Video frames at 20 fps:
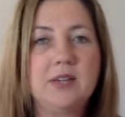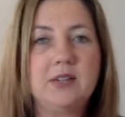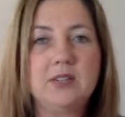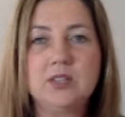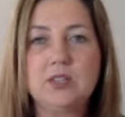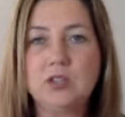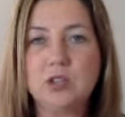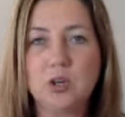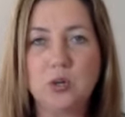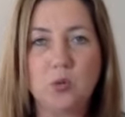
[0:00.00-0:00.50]

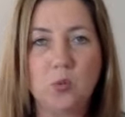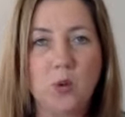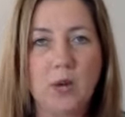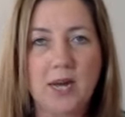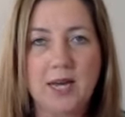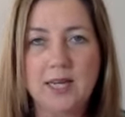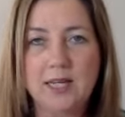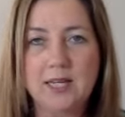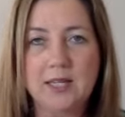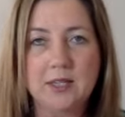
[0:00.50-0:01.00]
is no
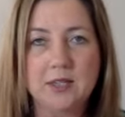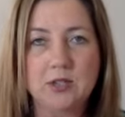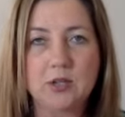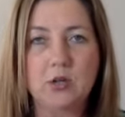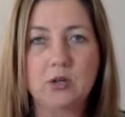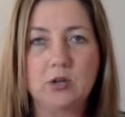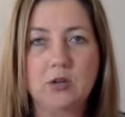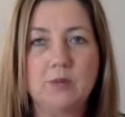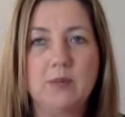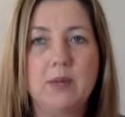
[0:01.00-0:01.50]
way his
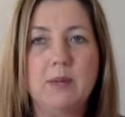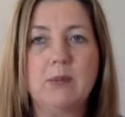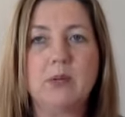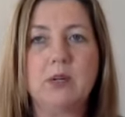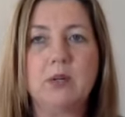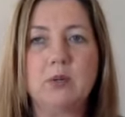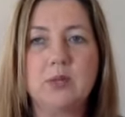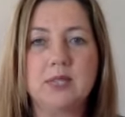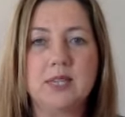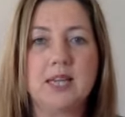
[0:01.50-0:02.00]
aural
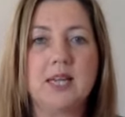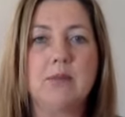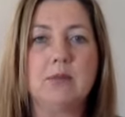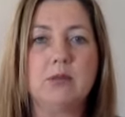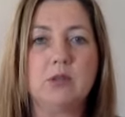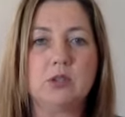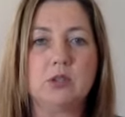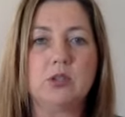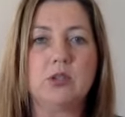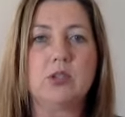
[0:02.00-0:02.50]
memory was
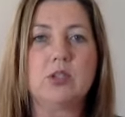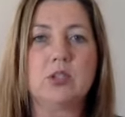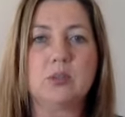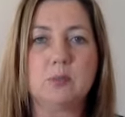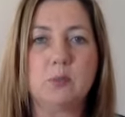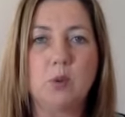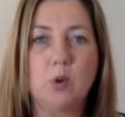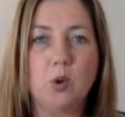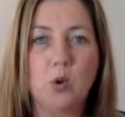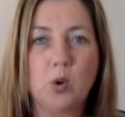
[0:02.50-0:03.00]
able to
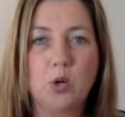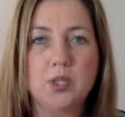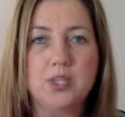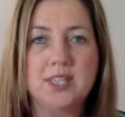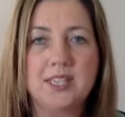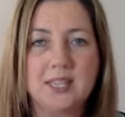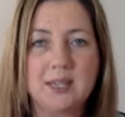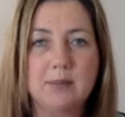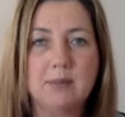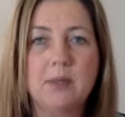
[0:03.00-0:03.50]
support
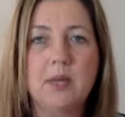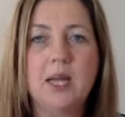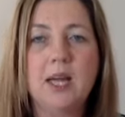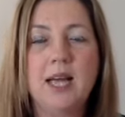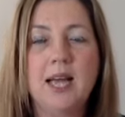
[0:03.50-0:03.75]
him